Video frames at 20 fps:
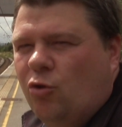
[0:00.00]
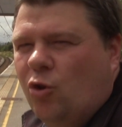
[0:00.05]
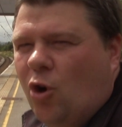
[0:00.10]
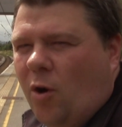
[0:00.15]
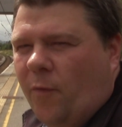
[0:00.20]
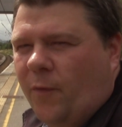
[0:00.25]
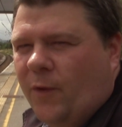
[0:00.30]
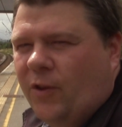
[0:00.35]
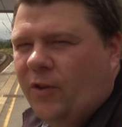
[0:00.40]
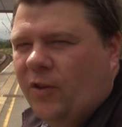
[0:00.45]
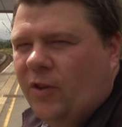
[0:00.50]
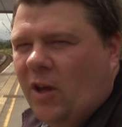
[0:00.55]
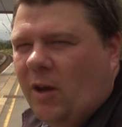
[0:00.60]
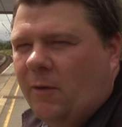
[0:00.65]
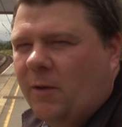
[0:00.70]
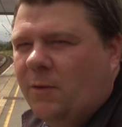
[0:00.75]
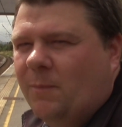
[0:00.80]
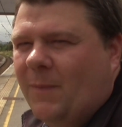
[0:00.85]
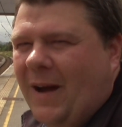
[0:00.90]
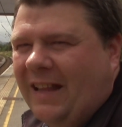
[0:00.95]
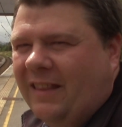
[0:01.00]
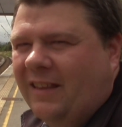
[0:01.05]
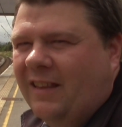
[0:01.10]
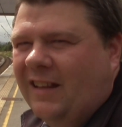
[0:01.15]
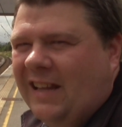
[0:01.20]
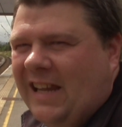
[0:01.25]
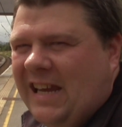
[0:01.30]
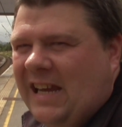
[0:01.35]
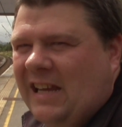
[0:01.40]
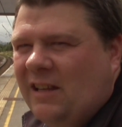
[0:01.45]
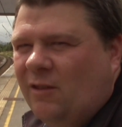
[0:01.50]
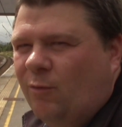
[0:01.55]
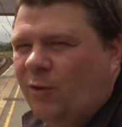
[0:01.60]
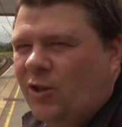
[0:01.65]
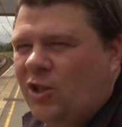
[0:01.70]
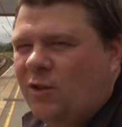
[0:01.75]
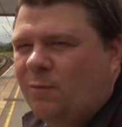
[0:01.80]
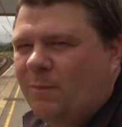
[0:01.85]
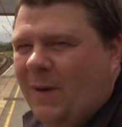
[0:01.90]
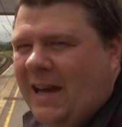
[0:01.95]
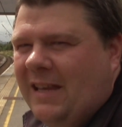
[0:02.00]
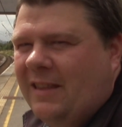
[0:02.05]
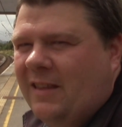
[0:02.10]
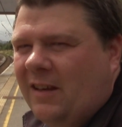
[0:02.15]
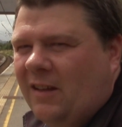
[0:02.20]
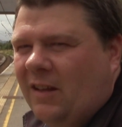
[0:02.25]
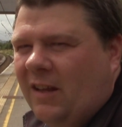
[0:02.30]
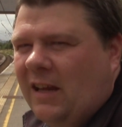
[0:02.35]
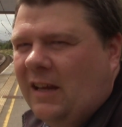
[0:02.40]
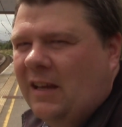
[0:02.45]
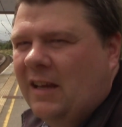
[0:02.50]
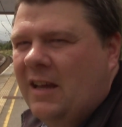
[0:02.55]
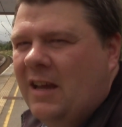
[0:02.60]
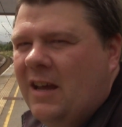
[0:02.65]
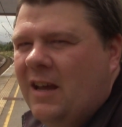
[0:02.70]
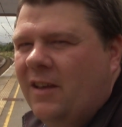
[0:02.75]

Northern service back to Leeds, which is basically